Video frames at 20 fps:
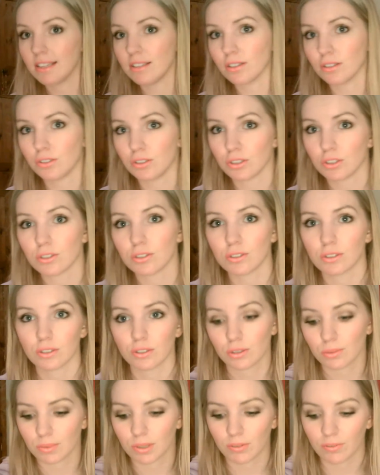these are
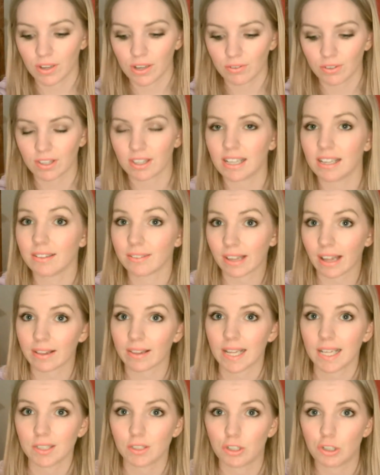just some of the favourite things I
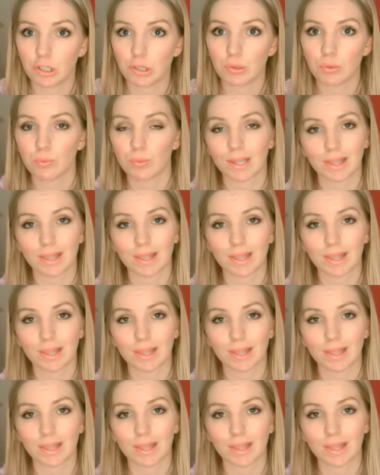like to do